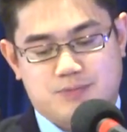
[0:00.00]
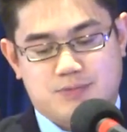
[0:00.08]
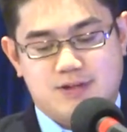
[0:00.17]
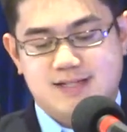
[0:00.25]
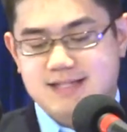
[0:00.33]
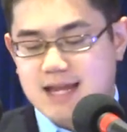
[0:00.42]

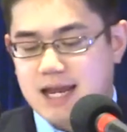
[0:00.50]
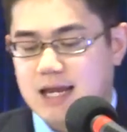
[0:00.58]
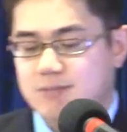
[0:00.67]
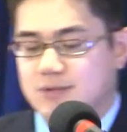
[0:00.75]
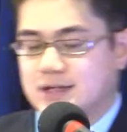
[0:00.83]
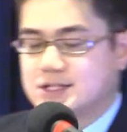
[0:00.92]
The
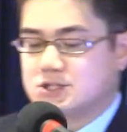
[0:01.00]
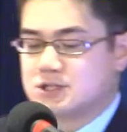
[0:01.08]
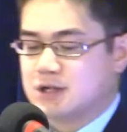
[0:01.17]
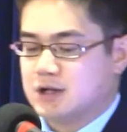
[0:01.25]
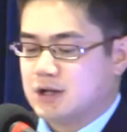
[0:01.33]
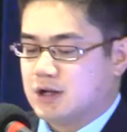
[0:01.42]
same
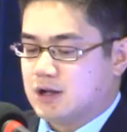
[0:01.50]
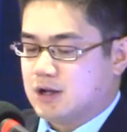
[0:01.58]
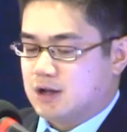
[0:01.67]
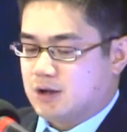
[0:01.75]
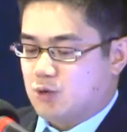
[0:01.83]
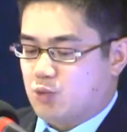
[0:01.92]
is
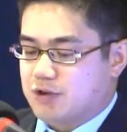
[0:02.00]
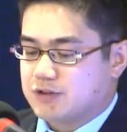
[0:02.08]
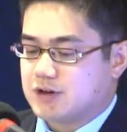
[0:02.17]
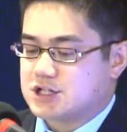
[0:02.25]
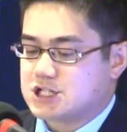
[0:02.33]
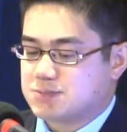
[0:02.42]

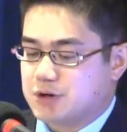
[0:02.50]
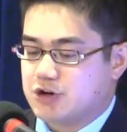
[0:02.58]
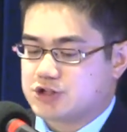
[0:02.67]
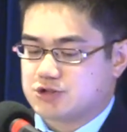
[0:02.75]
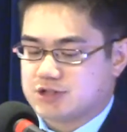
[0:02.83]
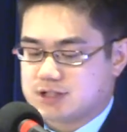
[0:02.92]
with our
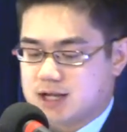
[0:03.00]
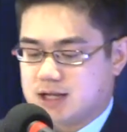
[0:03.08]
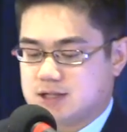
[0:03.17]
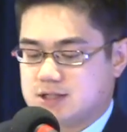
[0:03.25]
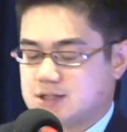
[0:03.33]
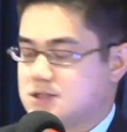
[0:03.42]
spiritual
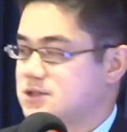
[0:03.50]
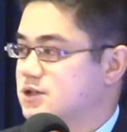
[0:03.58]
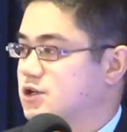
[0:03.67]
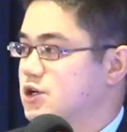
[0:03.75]
sense.